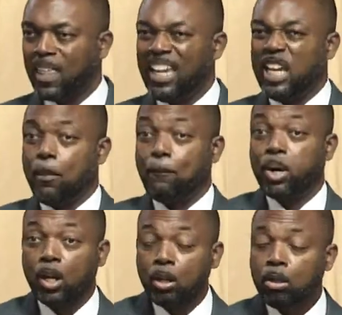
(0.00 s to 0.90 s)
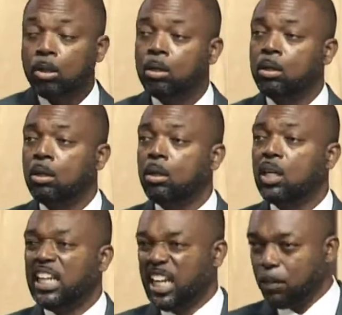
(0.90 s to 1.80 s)
a pull,
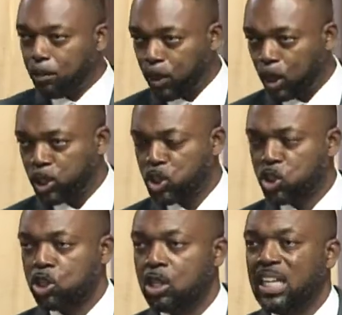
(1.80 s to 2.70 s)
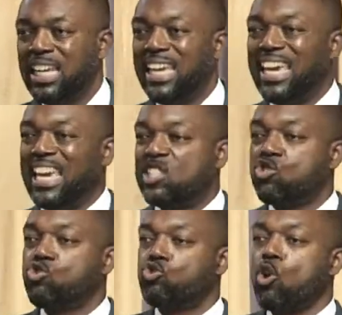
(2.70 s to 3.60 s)
a push, a
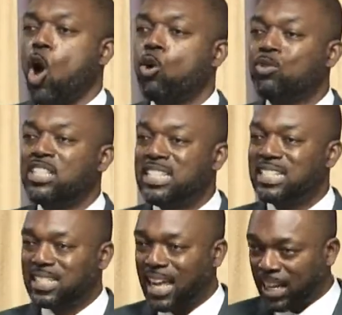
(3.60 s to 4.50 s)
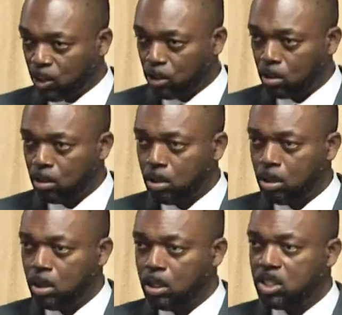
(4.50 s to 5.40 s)
strong desire
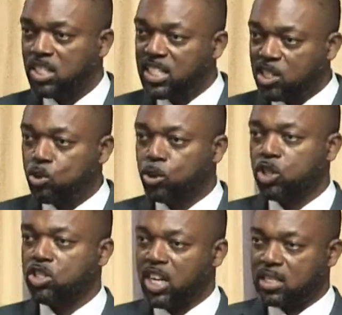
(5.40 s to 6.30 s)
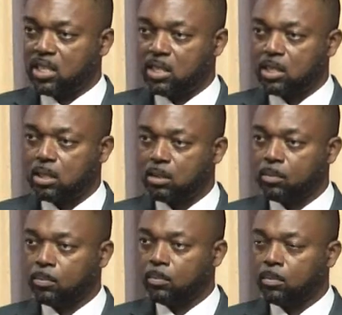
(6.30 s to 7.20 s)
to see social justice.
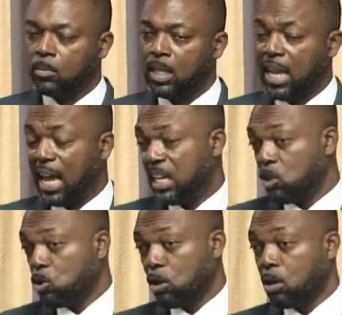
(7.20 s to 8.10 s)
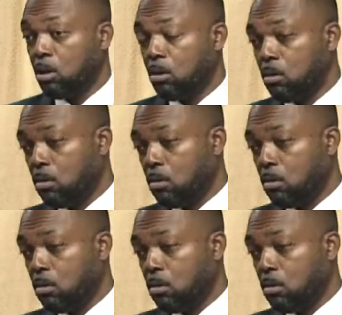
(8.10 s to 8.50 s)
And in your